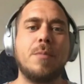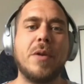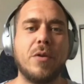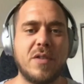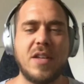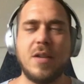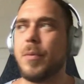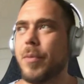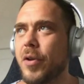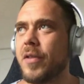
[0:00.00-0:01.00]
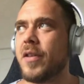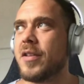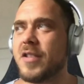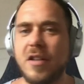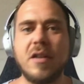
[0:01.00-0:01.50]
been building
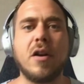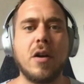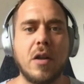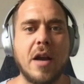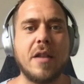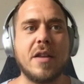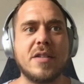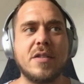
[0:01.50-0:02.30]
things, and he heard a lot of this.